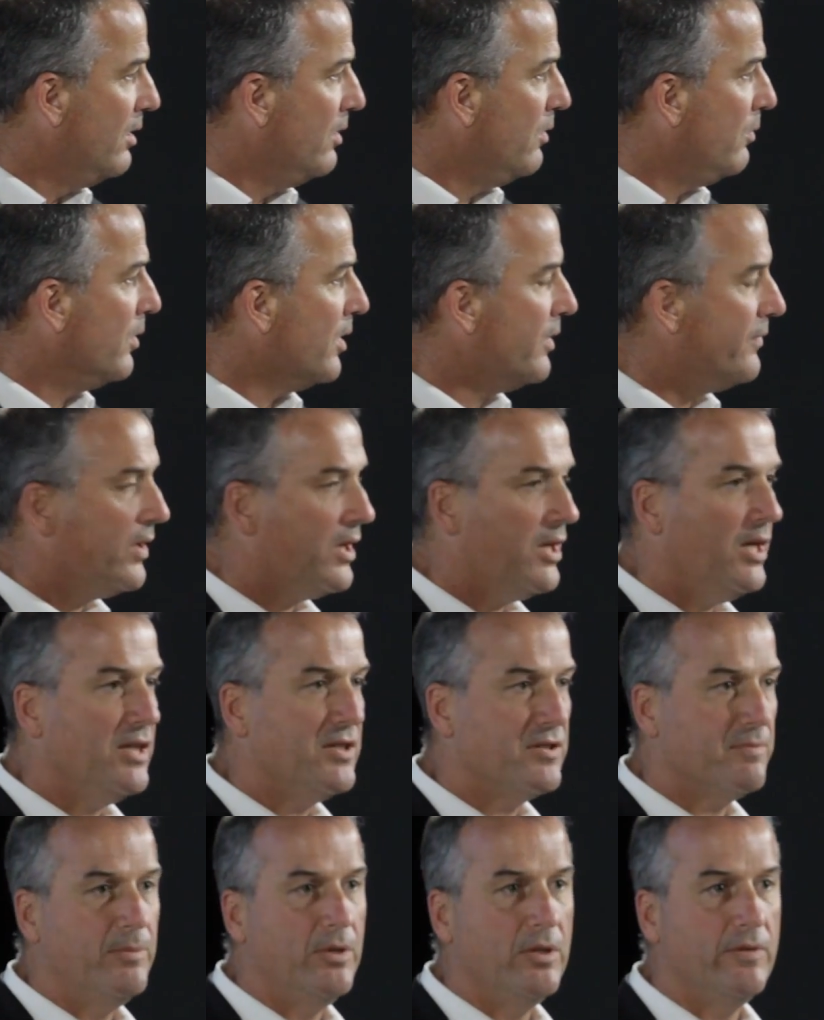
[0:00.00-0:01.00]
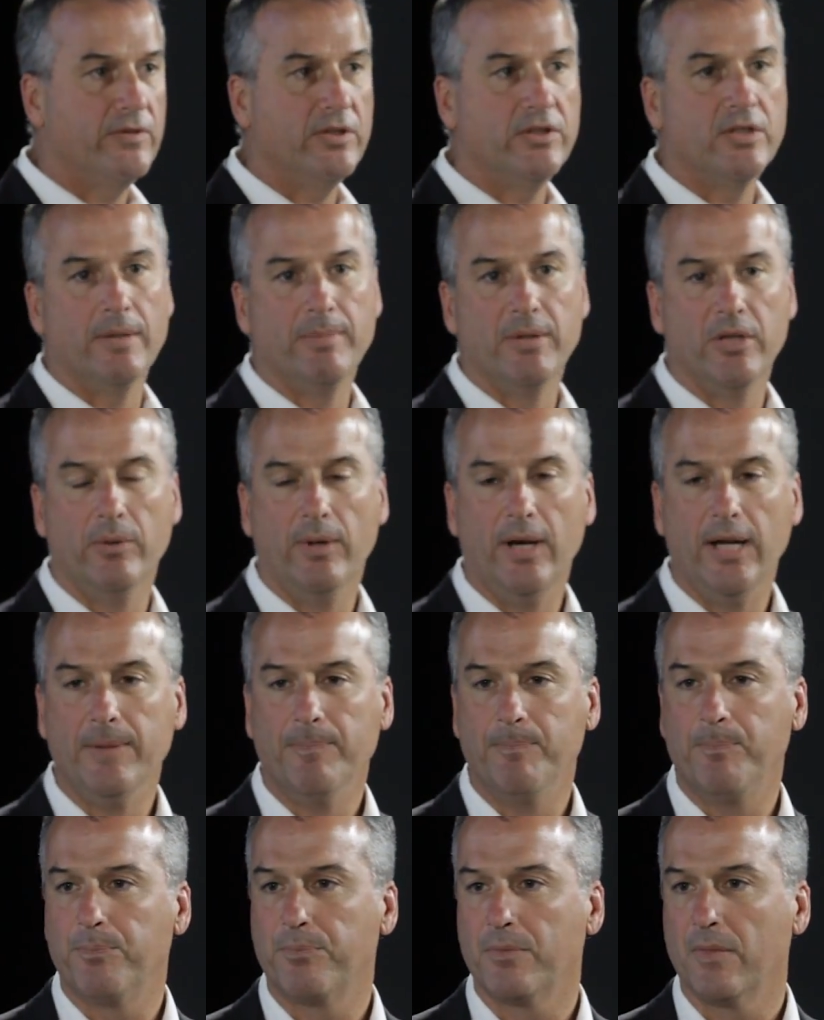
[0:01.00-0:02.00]
One of her kids moved to WA,
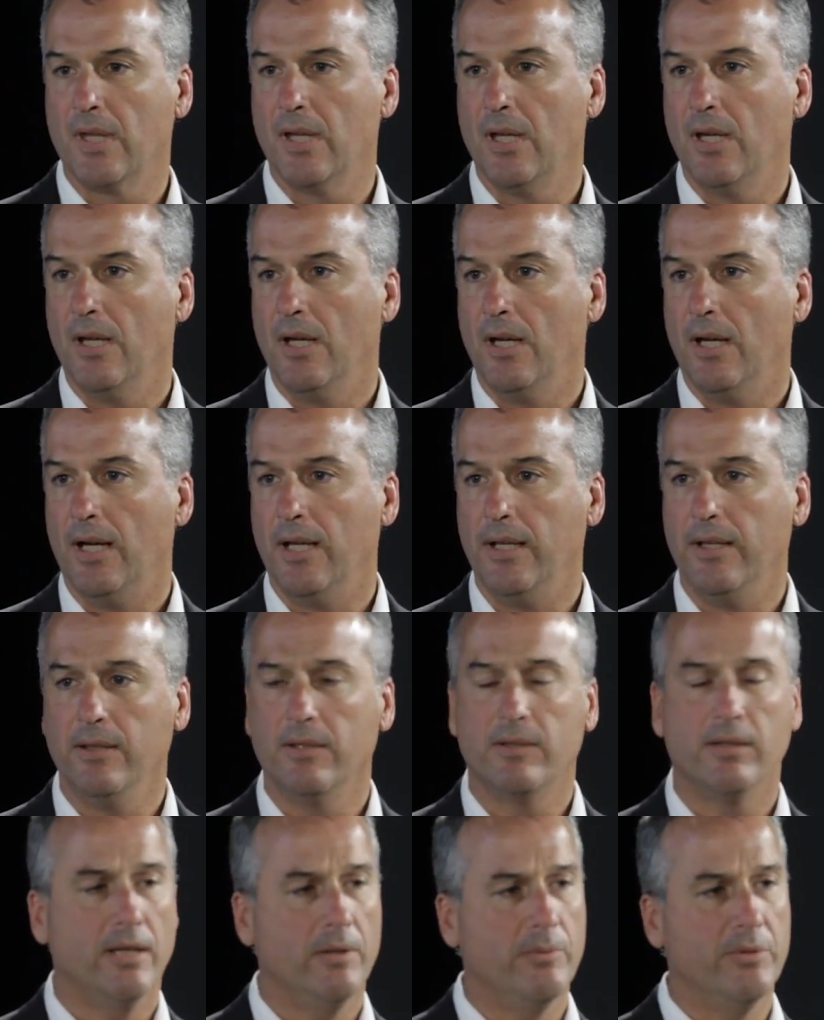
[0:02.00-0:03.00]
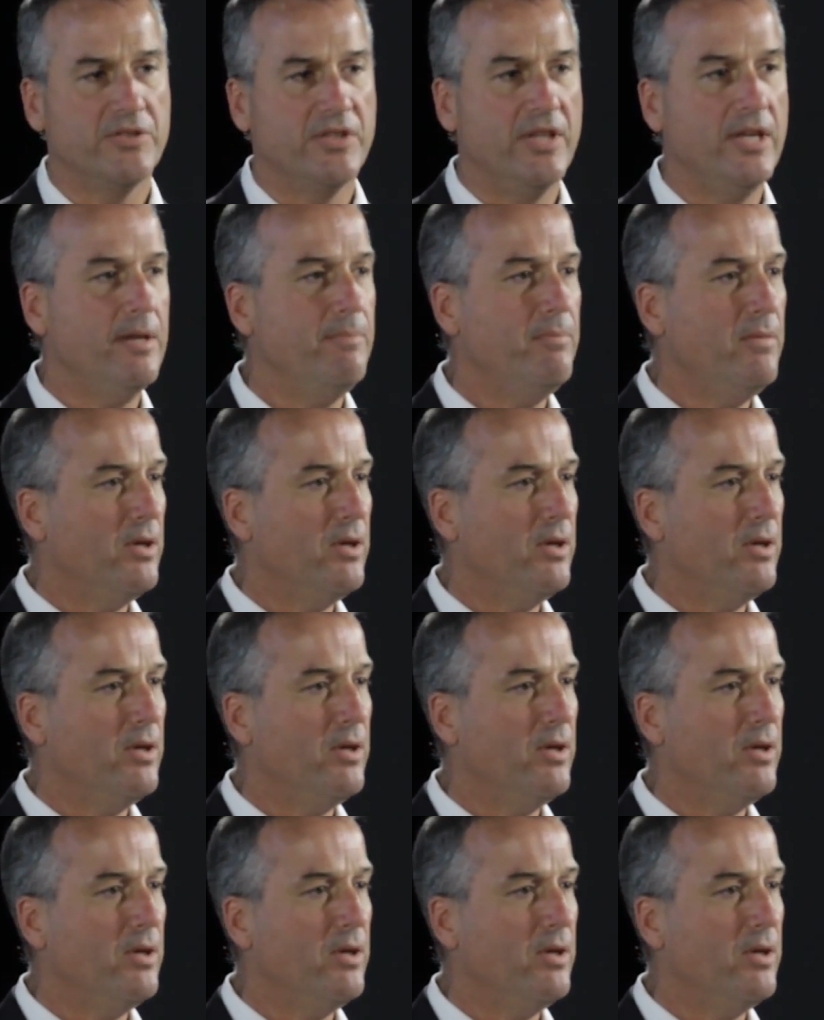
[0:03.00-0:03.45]
and it was him,